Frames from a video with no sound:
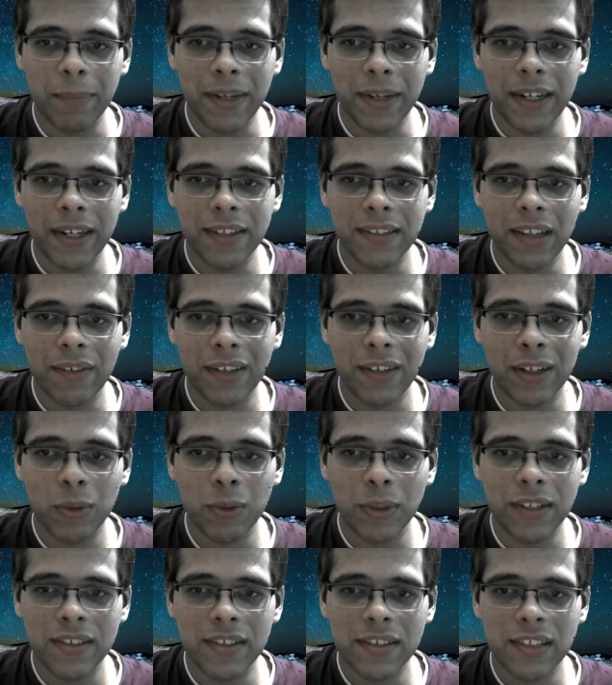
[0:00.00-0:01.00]
bd7,
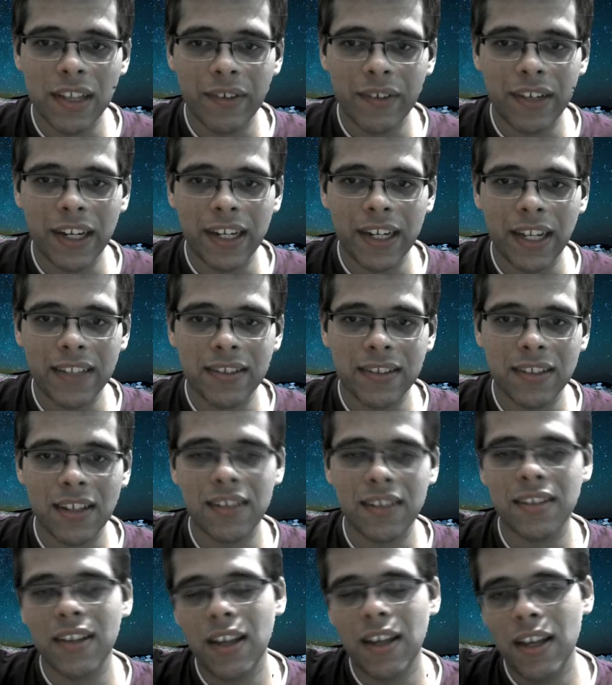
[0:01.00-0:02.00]
queen c7, and
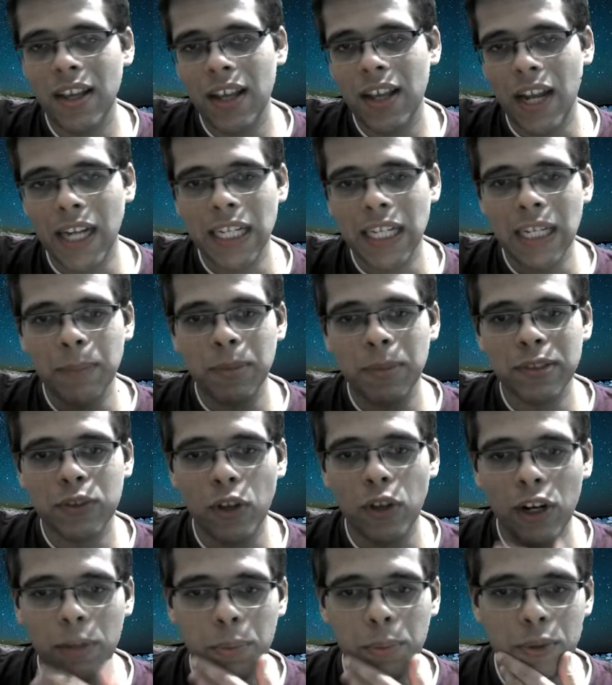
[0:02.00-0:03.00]
h6, and keep a
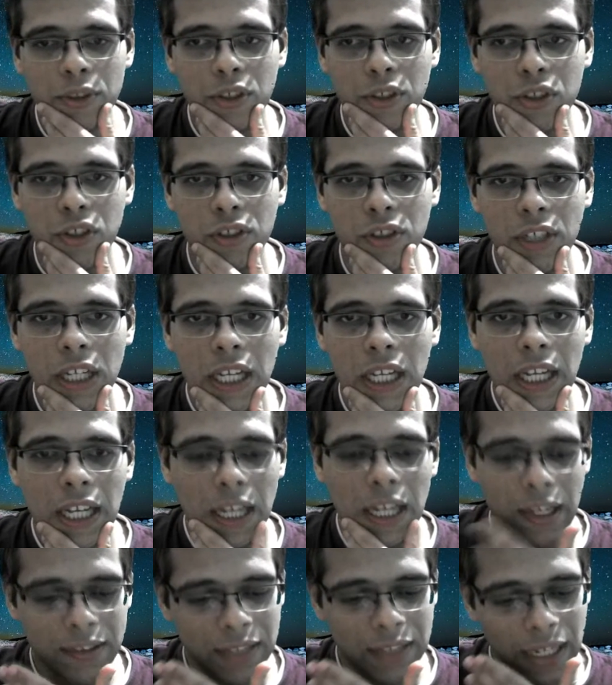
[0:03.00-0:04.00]
solid position,
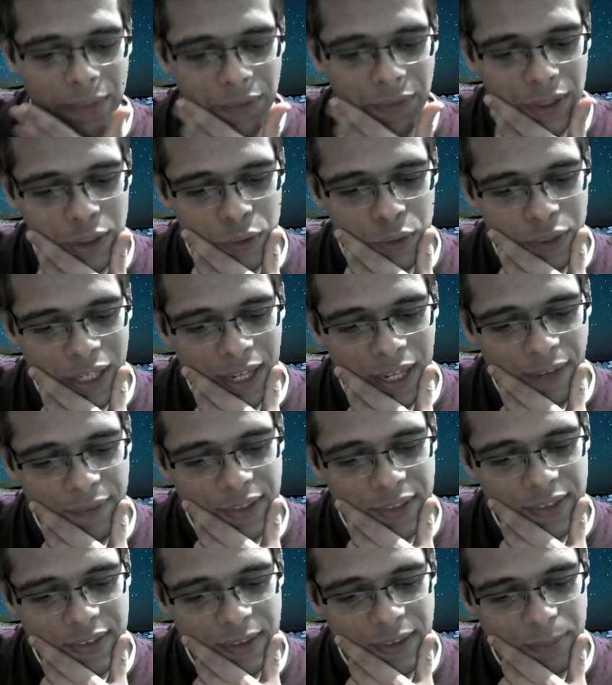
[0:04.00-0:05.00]
and that way you will have
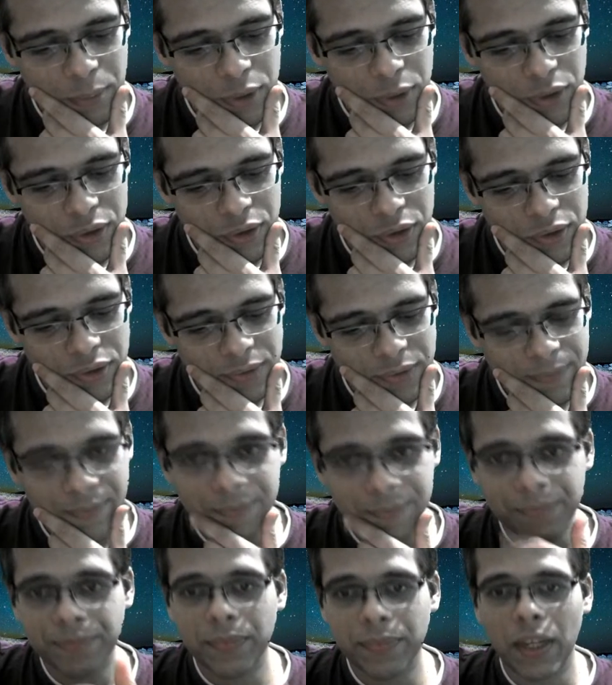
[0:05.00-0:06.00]
decent positions.
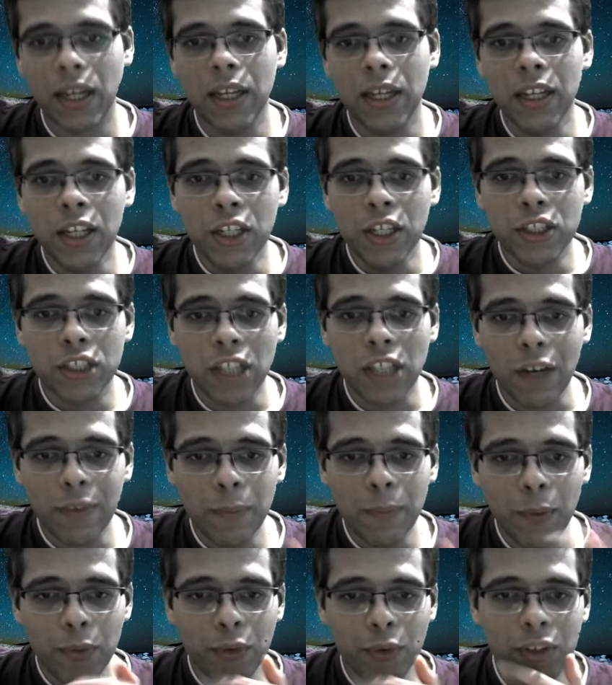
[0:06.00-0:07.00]
So now we
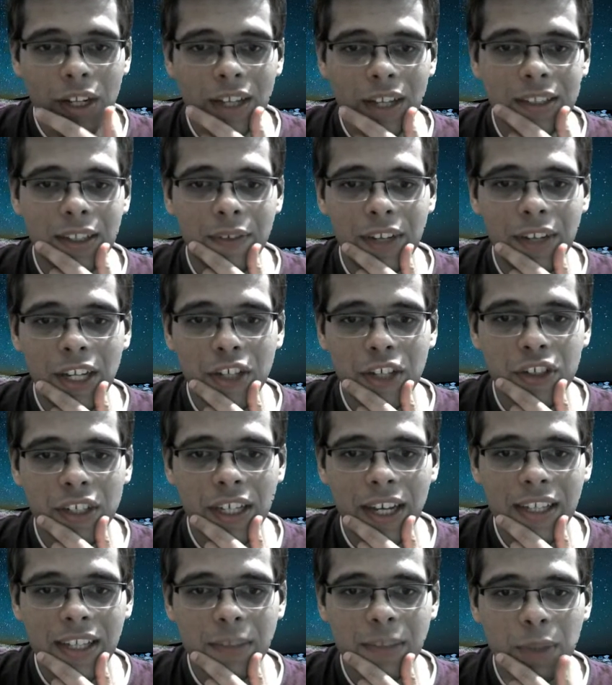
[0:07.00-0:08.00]
move to another variation,
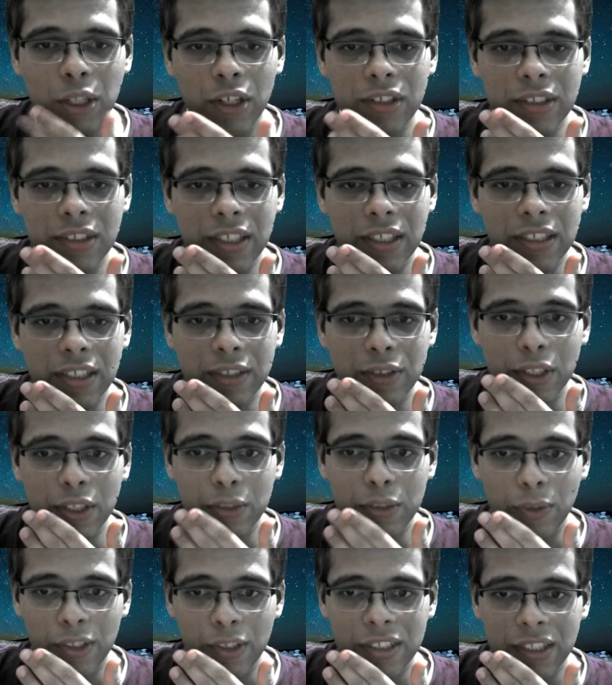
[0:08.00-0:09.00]
guys, because this
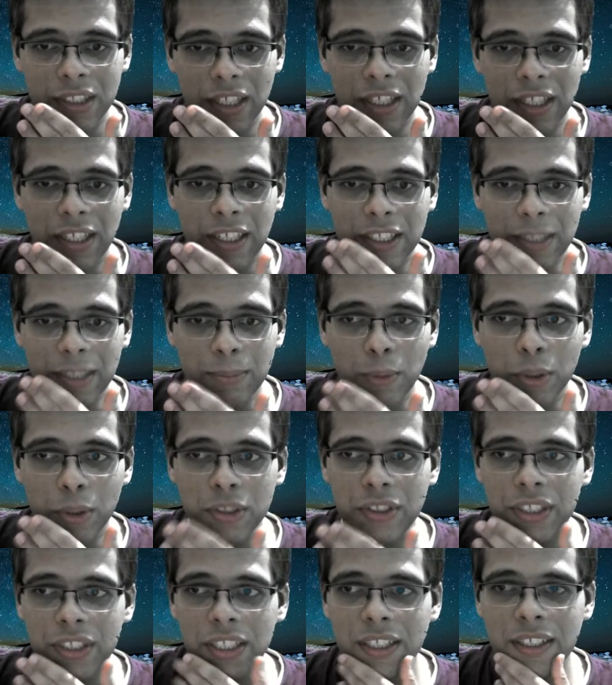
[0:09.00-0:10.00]
was the most
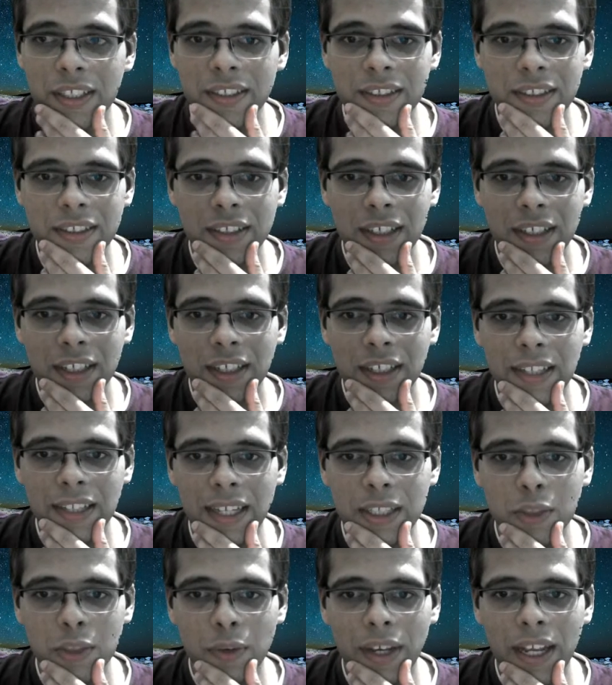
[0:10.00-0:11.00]
serious.
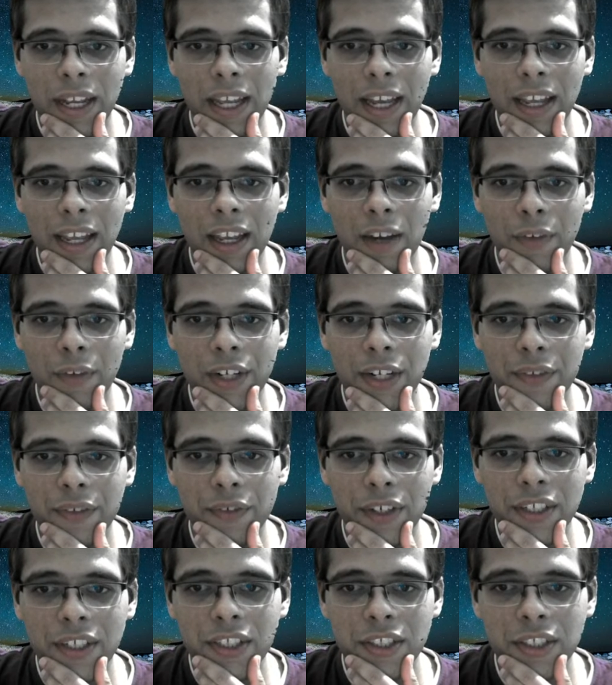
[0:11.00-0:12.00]
That's why I covered it
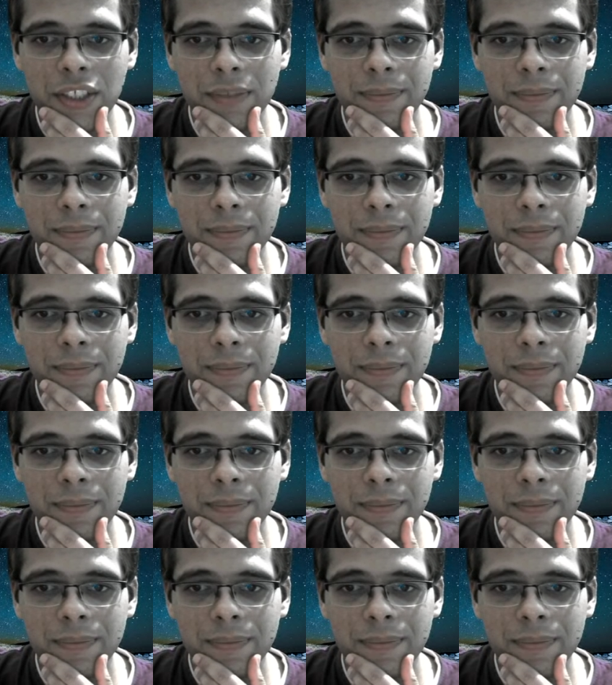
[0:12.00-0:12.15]
first.